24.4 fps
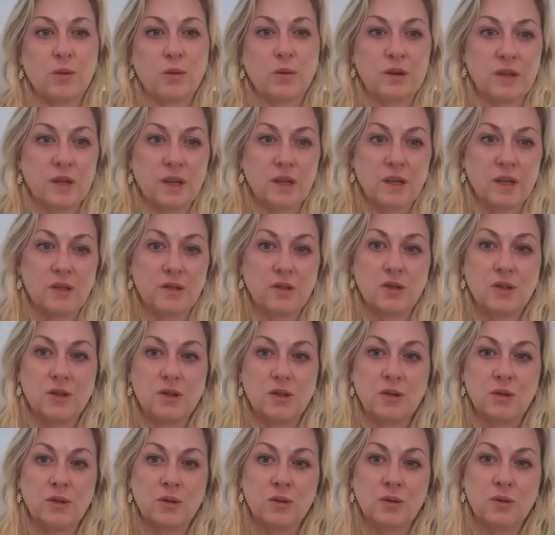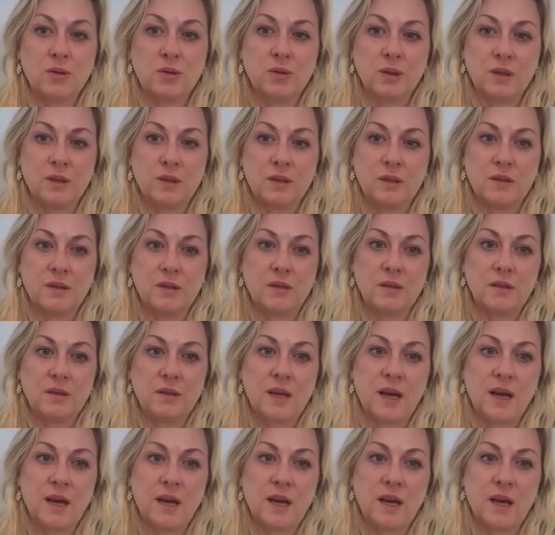what they can do and